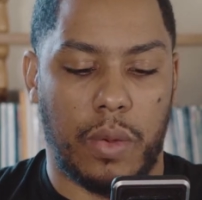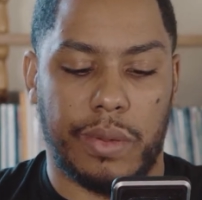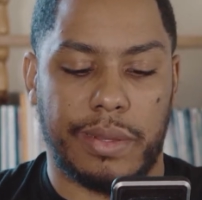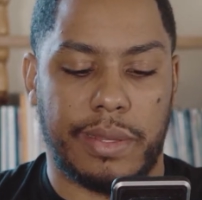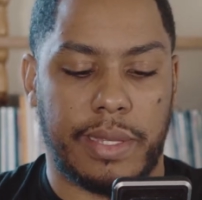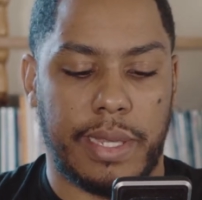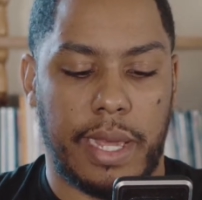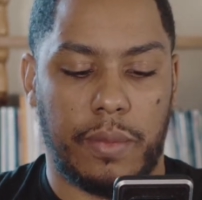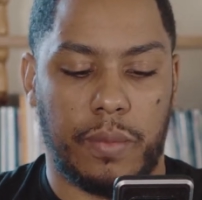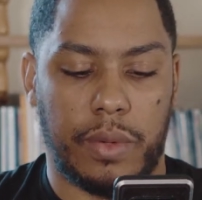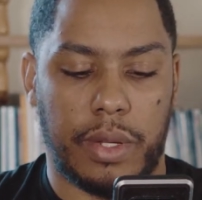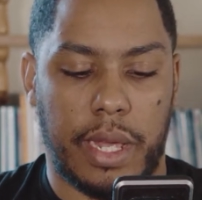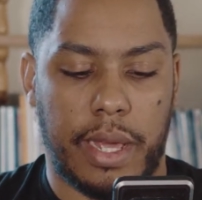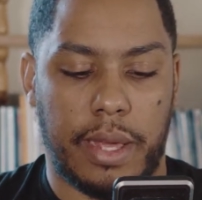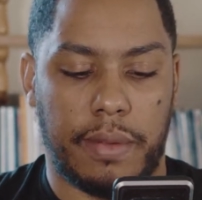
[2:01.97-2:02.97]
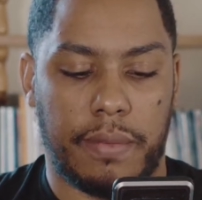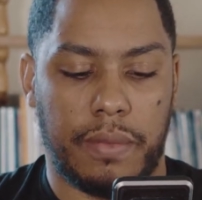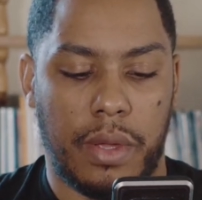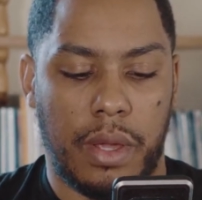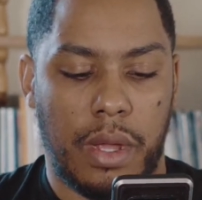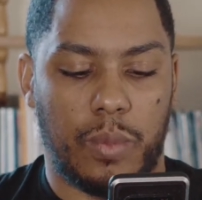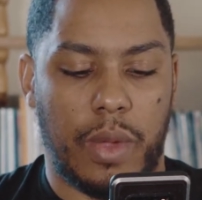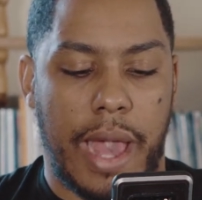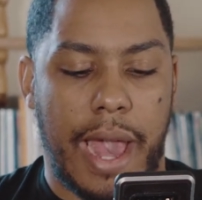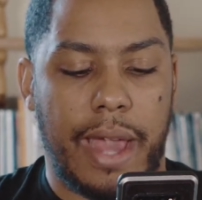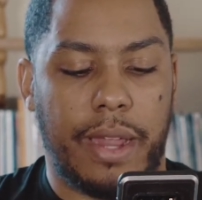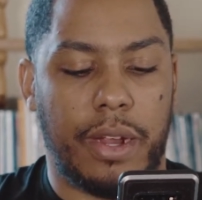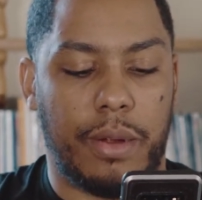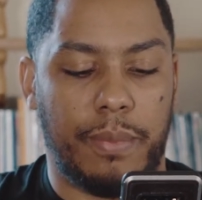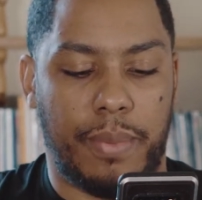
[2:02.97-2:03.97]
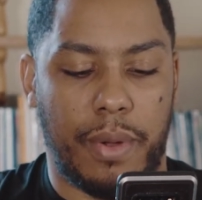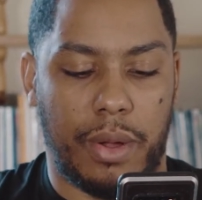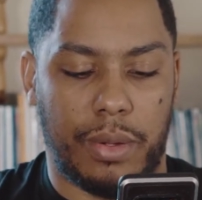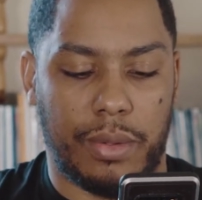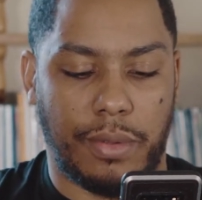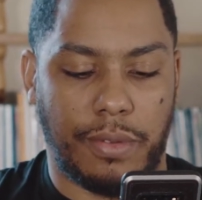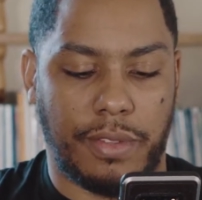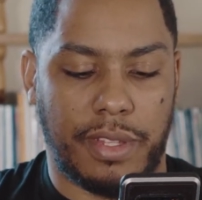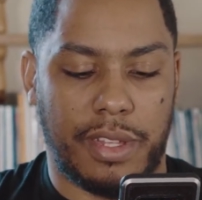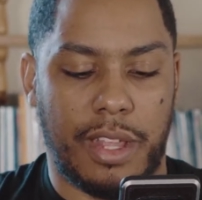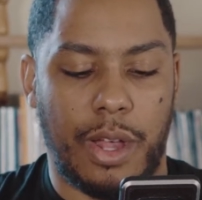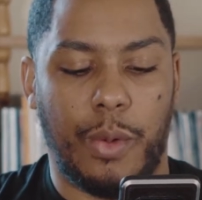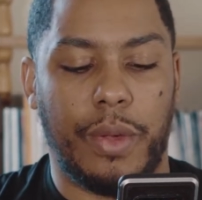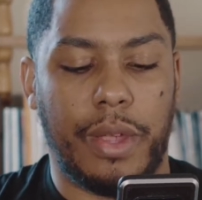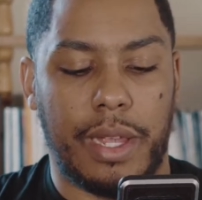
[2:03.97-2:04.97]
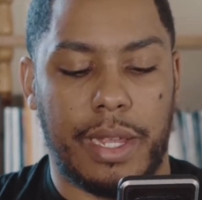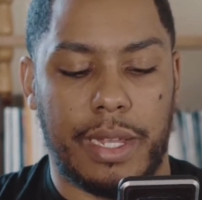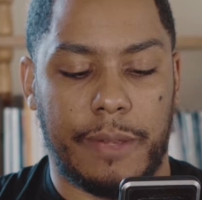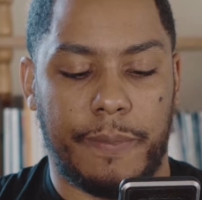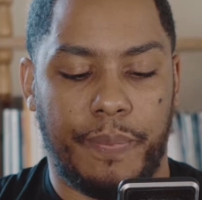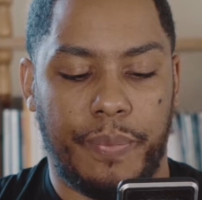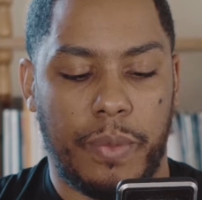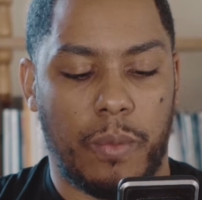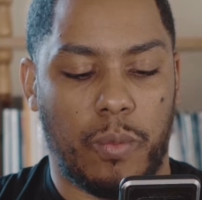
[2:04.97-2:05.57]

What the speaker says: on set would have had her pose, go in,